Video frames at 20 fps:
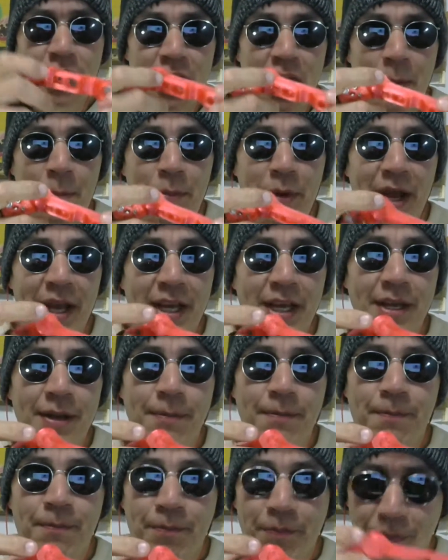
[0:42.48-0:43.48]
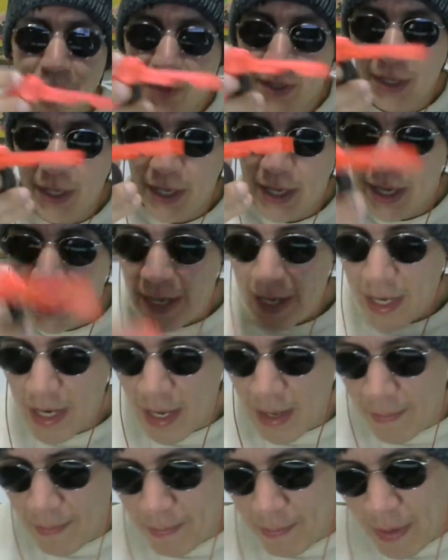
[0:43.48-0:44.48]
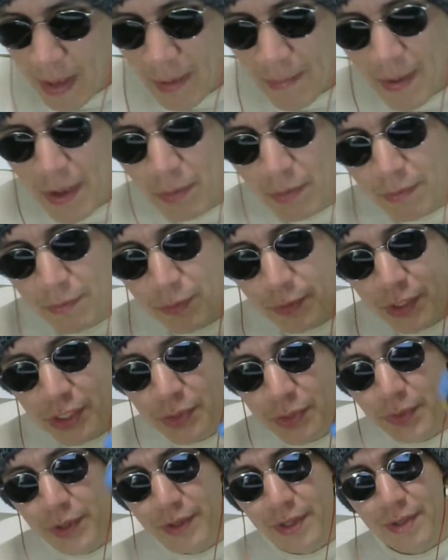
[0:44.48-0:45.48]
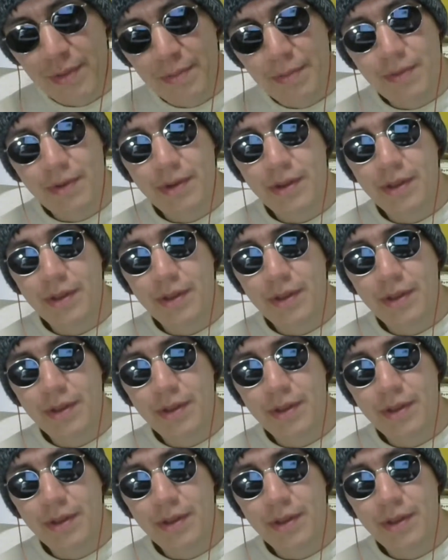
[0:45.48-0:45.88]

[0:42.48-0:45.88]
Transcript: top bracket, and I made one for each one of them,